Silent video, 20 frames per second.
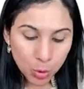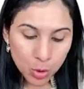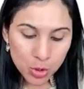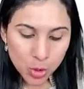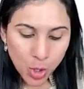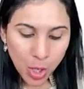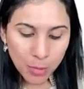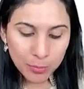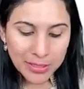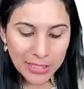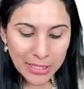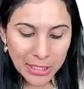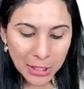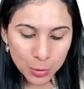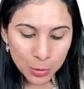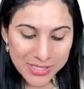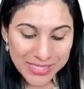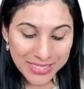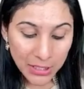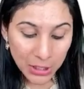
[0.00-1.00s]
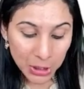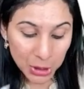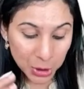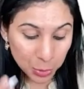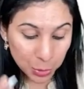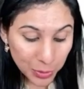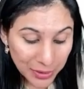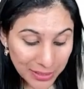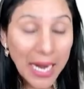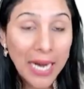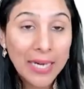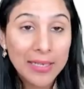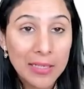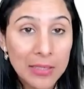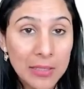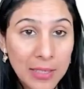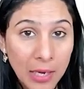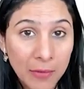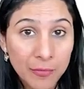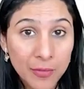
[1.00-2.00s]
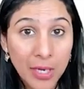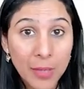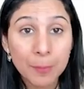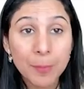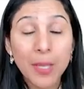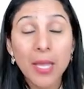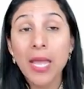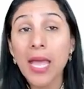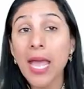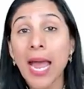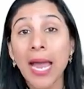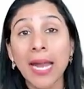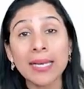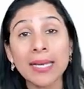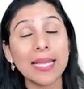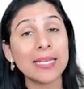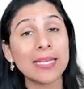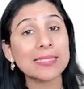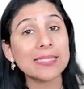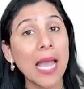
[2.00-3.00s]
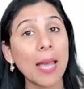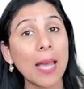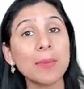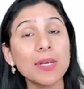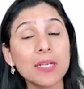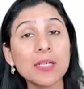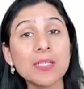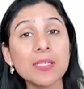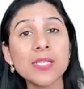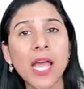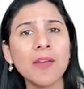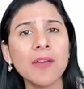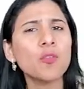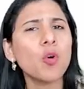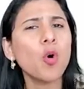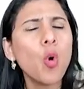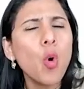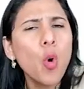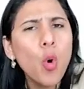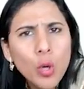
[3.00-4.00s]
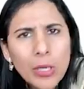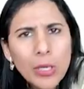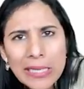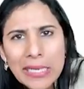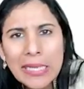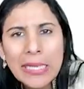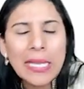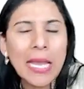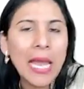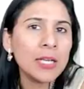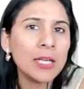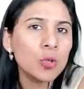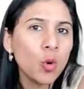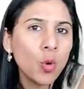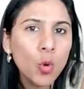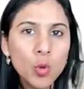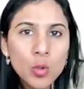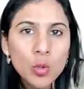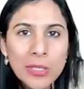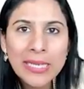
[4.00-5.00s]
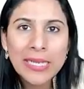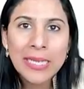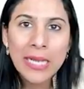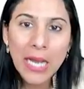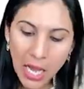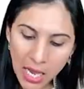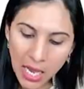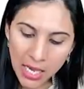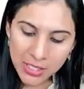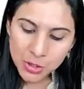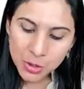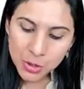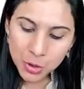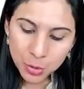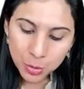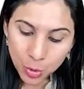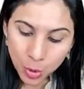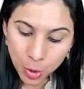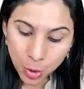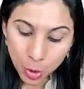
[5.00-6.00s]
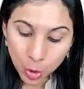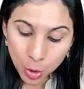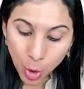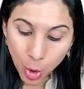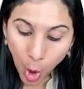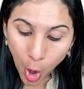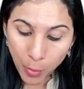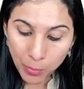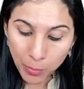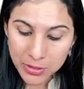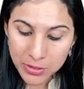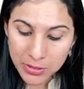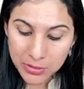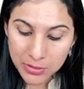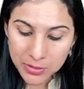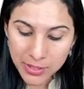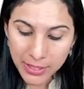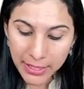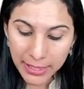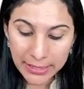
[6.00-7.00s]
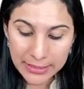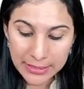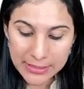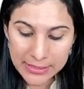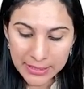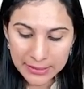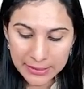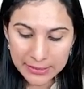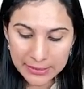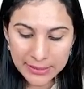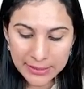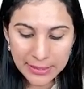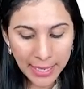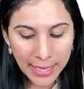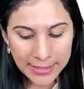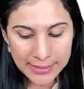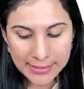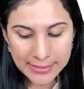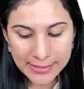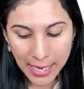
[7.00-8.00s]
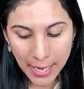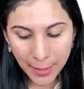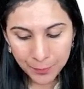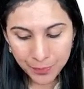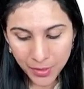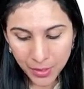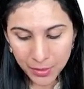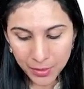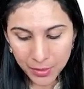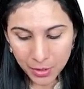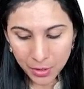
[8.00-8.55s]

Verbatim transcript: most commonly you see a unilateral cleft lip and examiners have only and only asked you common things in the exam